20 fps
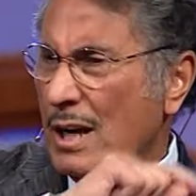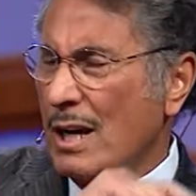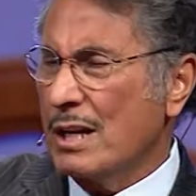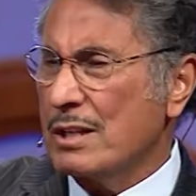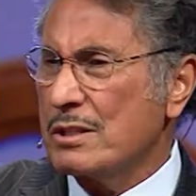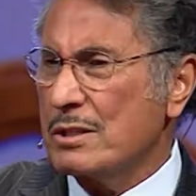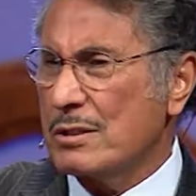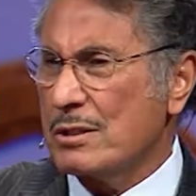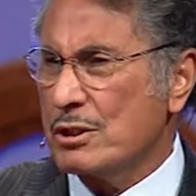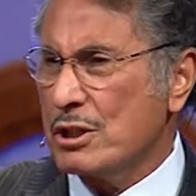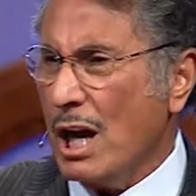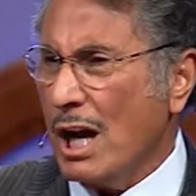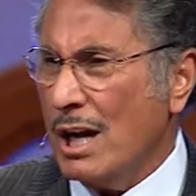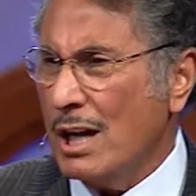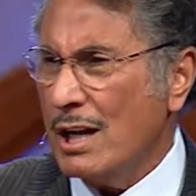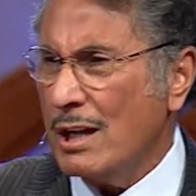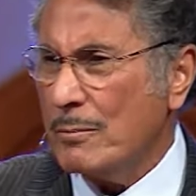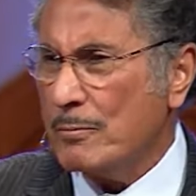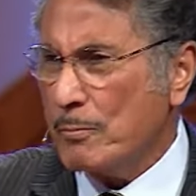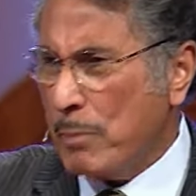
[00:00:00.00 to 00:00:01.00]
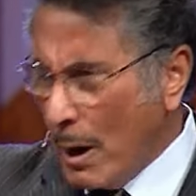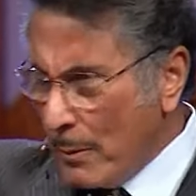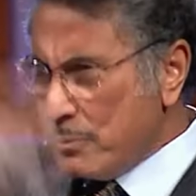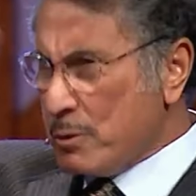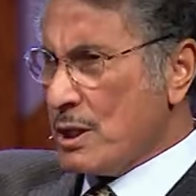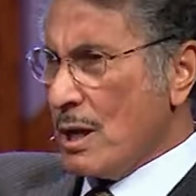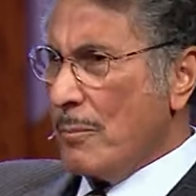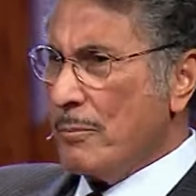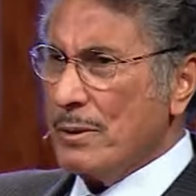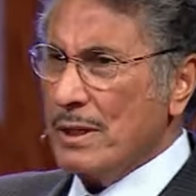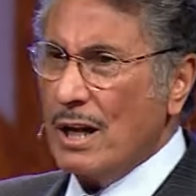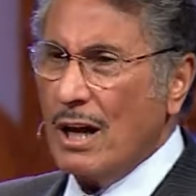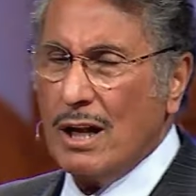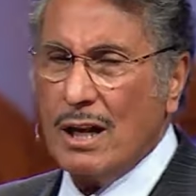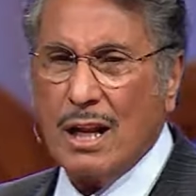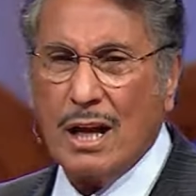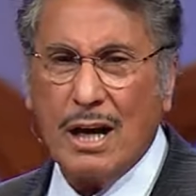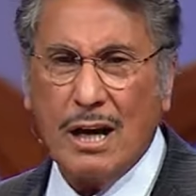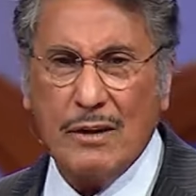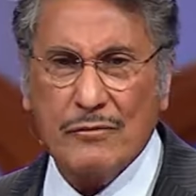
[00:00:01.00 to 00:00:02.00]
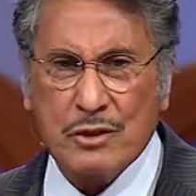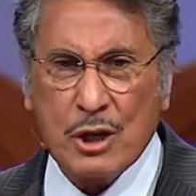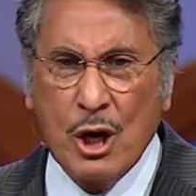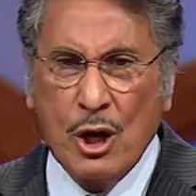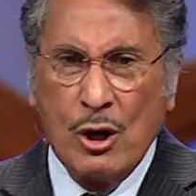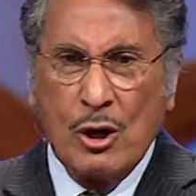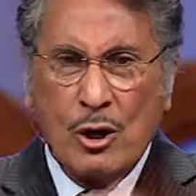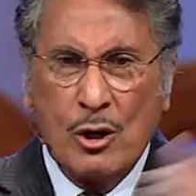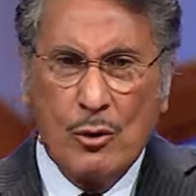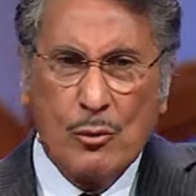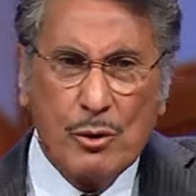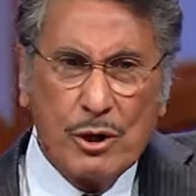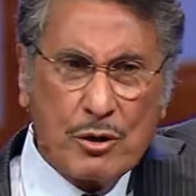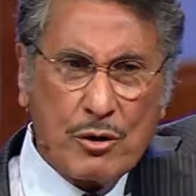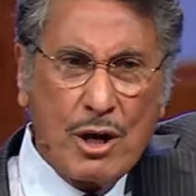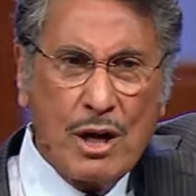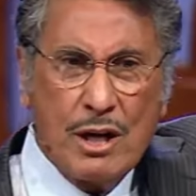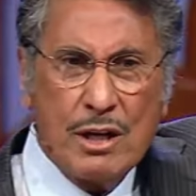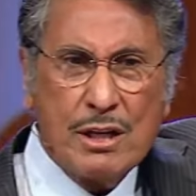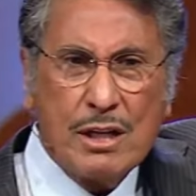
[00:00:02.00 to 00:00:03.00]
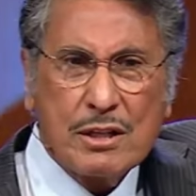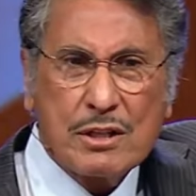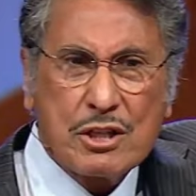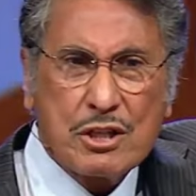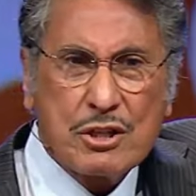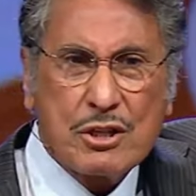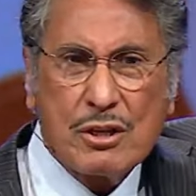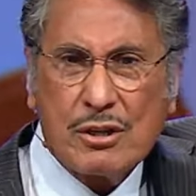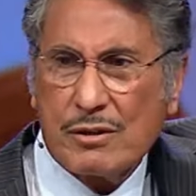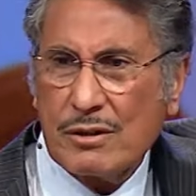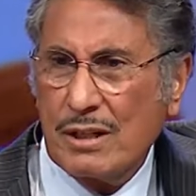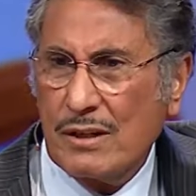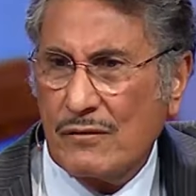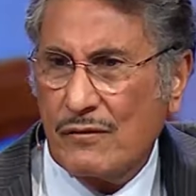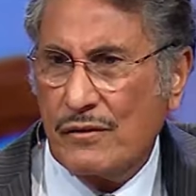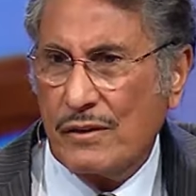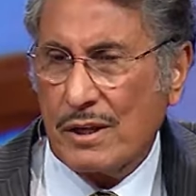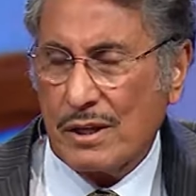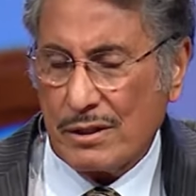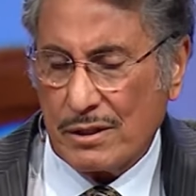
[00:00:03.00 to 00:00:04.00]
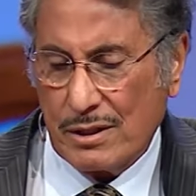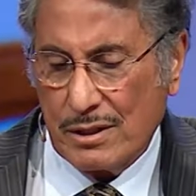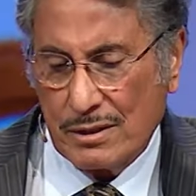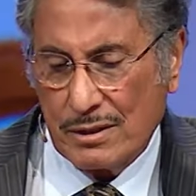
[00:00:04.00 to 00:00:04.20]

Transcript: a giant pops up in our lives, we run and scurry in fear.